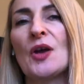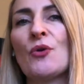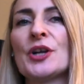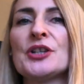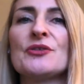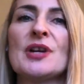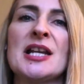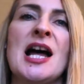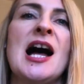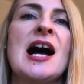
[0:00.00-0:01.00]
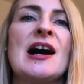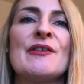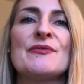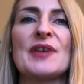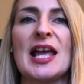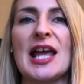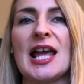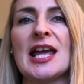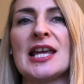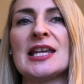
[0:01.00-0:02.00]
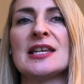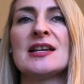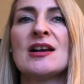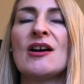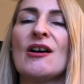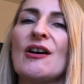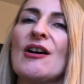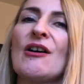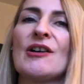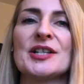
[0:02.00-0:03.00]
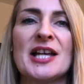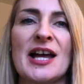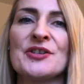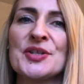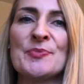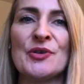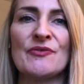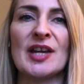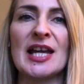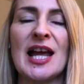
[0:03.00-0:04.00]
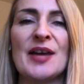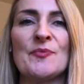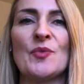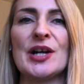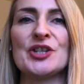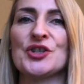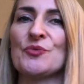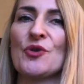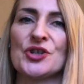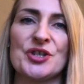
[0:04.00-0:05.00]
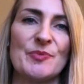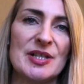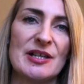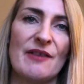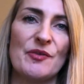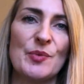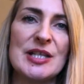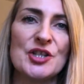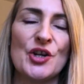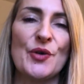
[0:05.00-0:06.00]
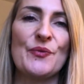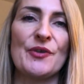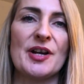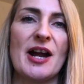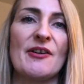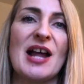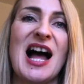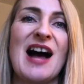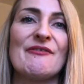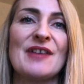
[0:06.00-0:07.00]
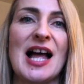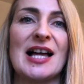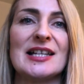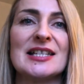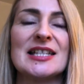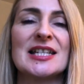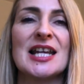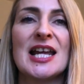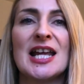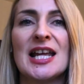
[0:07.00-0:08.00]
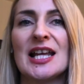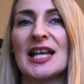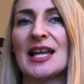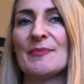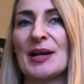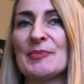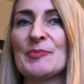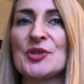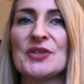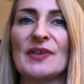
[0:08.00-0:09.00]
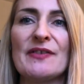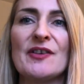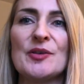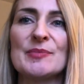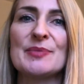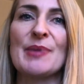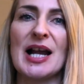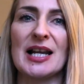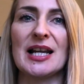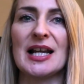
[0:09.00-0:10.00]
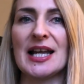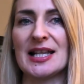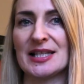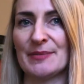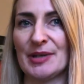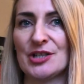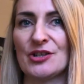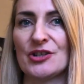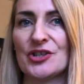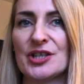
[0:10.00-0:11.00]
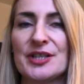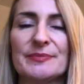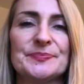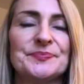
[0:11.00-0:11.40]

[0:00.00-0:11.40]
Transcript: or you can have a art house movie in which you watch someone stare out of a window for an hour and a half, and it might be beautifully filmed, but it's a bit turgid.